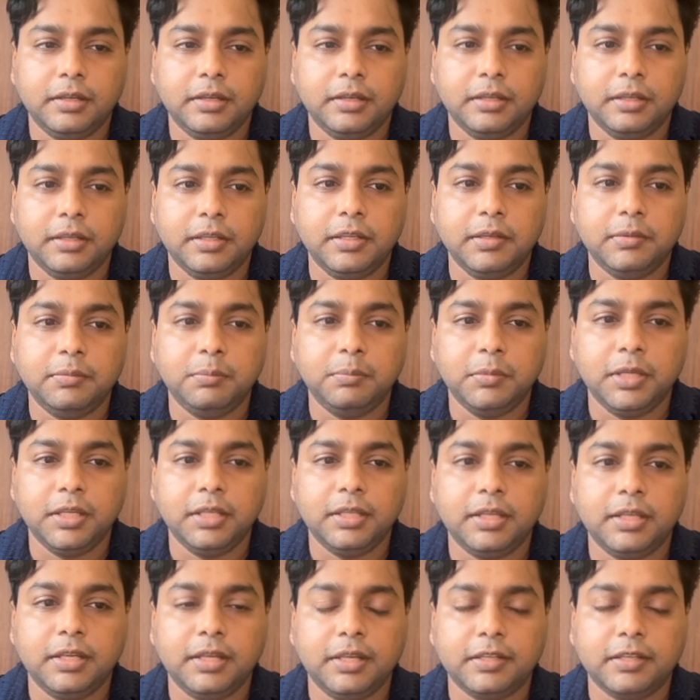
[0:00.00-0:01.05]
give me
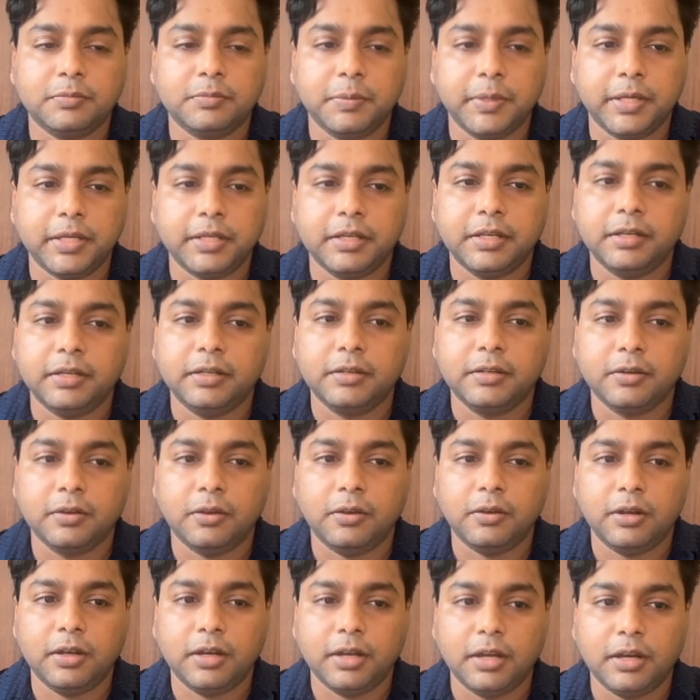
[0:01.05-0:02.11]
the expected
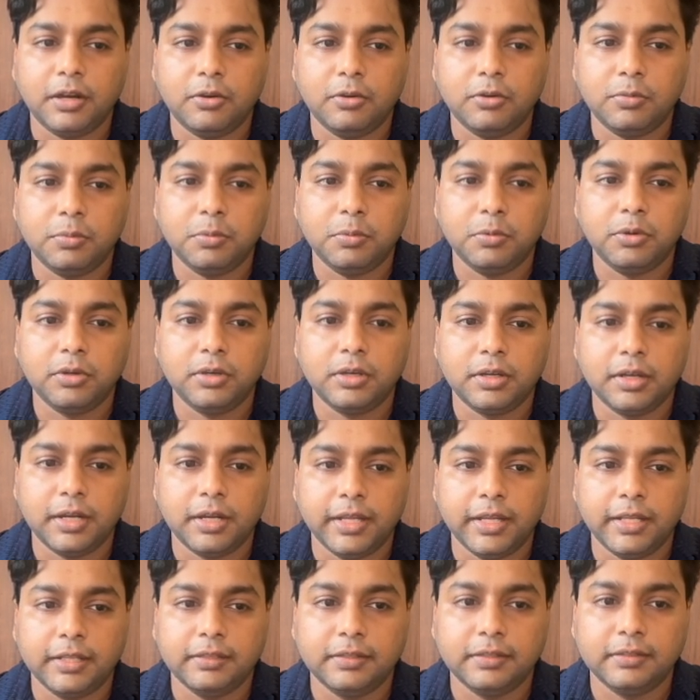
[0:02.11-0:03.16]
Claude output
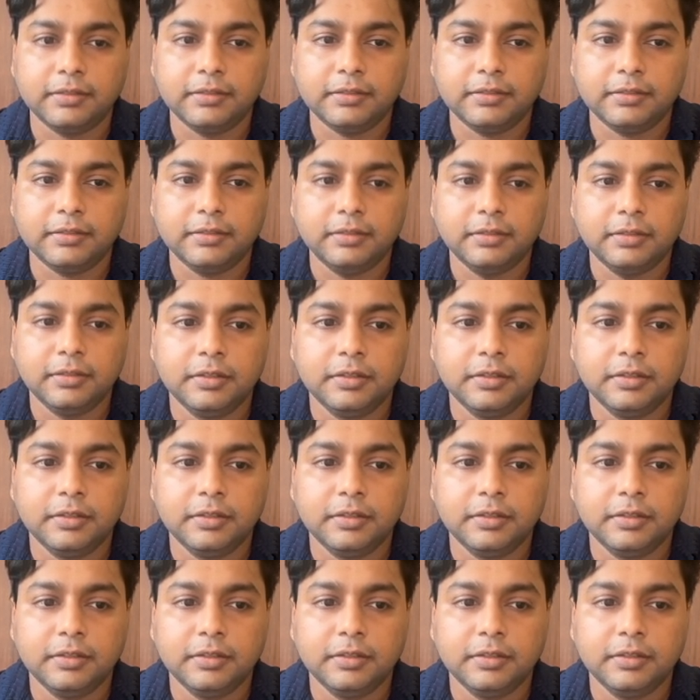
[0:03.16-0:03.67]
like this.